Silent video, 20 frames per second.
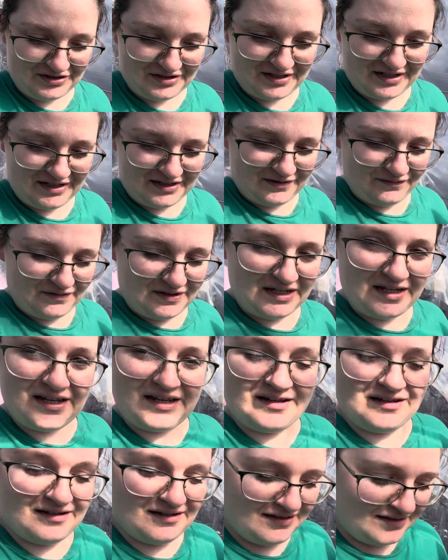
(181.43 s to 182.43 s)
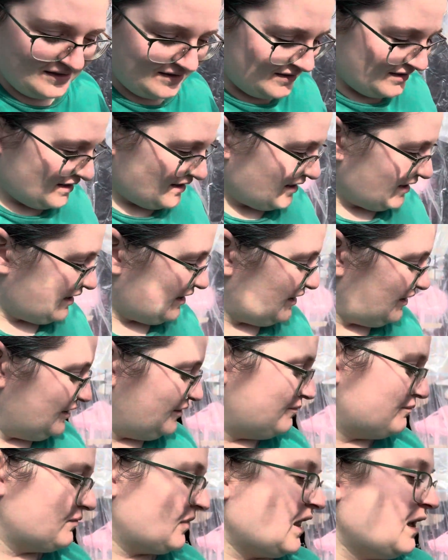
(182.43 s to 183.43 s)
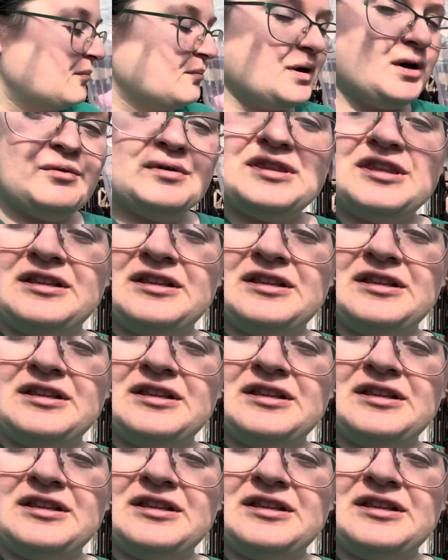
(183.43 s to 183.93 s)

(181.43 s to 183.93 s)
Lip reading: kind of day. But with the